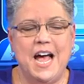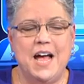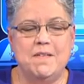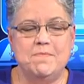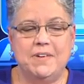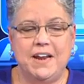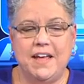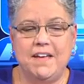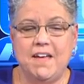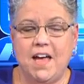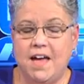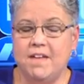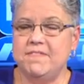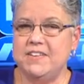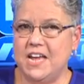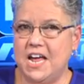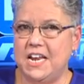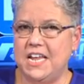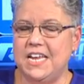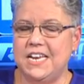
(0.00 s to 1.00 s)
Uh, but I, I've
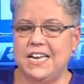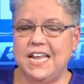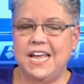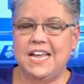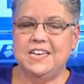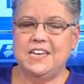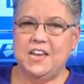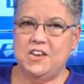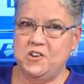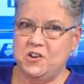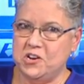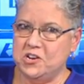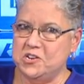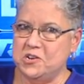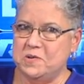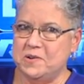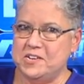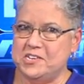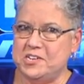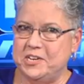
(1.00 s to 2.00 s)
done it, and, and you can
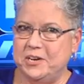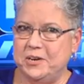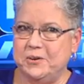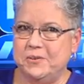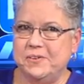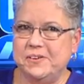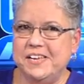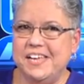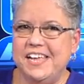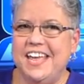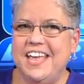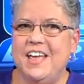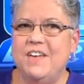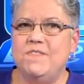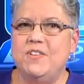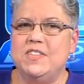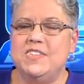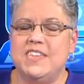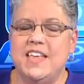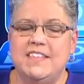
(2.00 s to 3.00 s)
do it too.
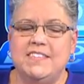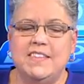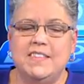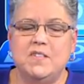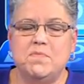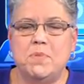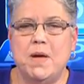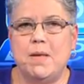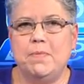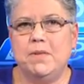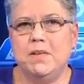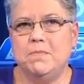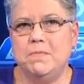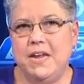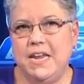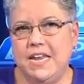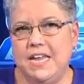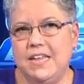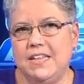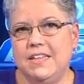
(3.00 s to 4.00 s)
If it says it's a public
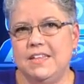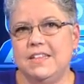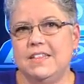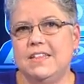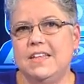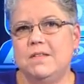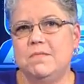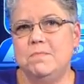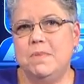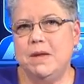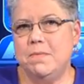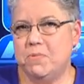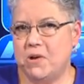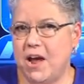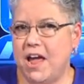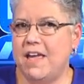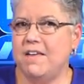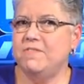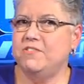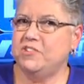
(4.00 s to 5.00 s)
meeting, then be
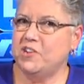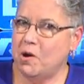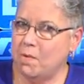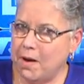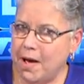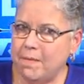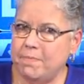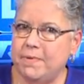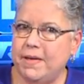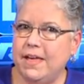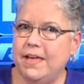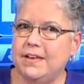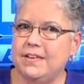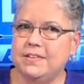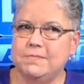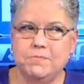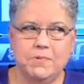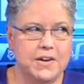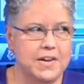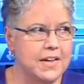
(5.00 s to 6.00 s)
brave, show up,
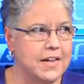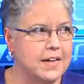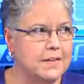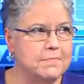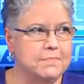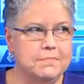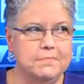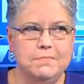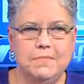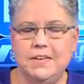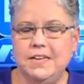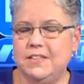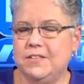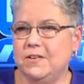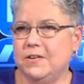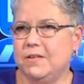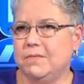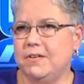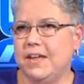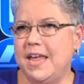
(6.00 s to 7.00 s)
and bring a,
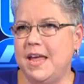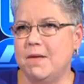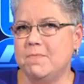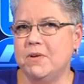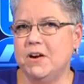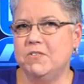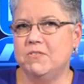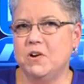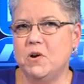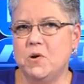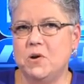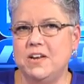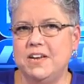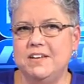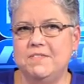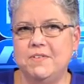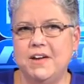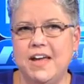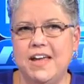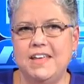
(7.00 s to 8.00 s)
either a camera, a recording
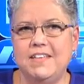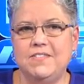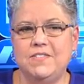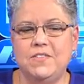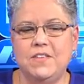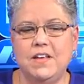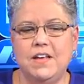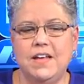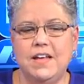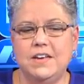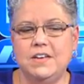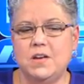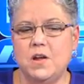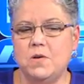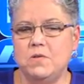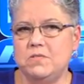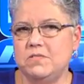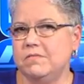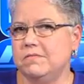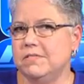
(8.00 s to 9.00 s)
device, a
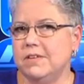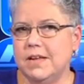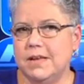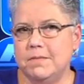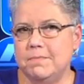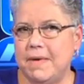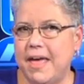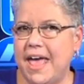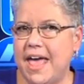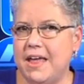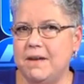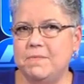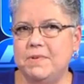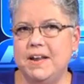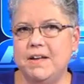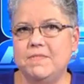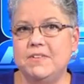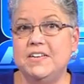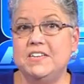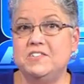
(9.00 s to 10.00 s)
notepad,
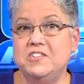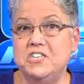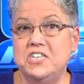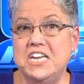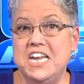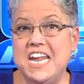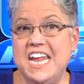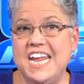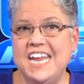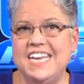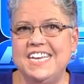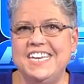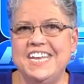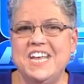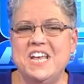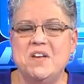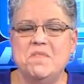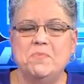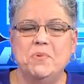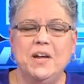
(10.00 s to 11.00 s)
whatever it is you need,
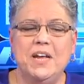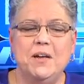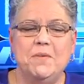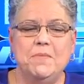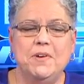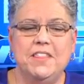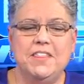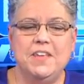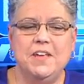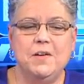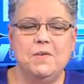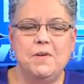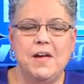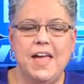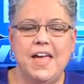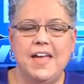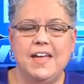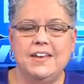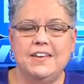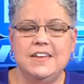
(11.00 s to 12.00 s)
bring it with you,
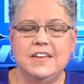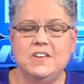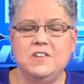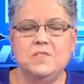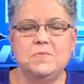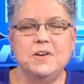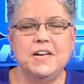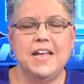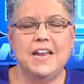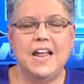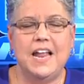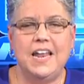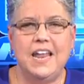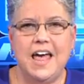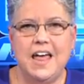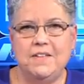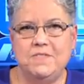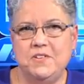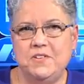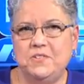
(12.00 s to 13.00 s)
and uh, you'll get a
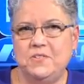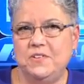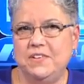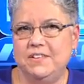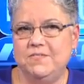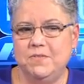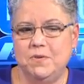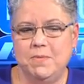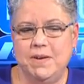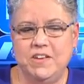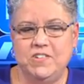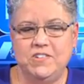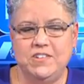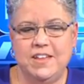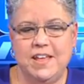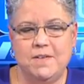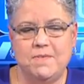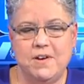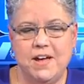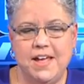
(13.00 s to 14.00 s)
lot of useful information
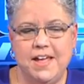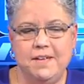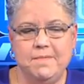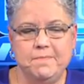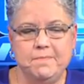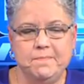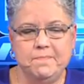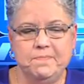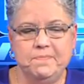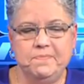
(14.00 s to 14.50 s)
that way.